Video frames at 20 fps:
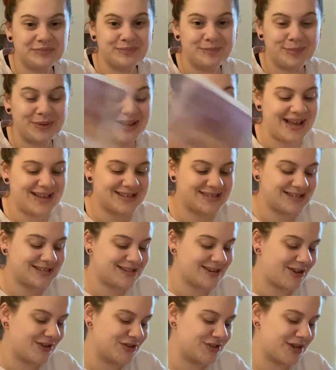Blessed
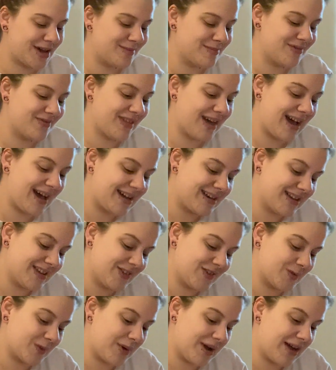on top of that
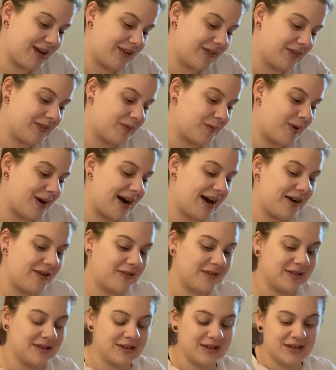as well.
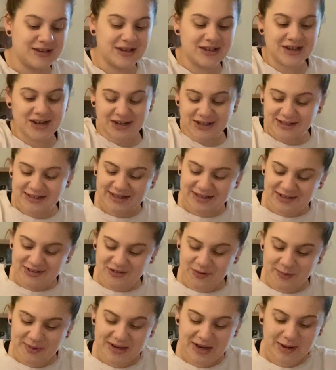Wow. All right,
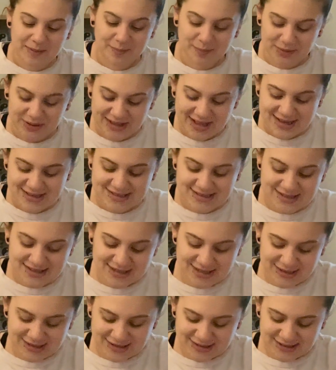so we got blessed
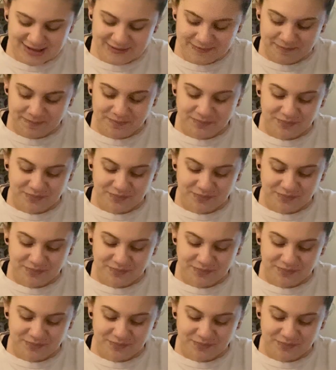here.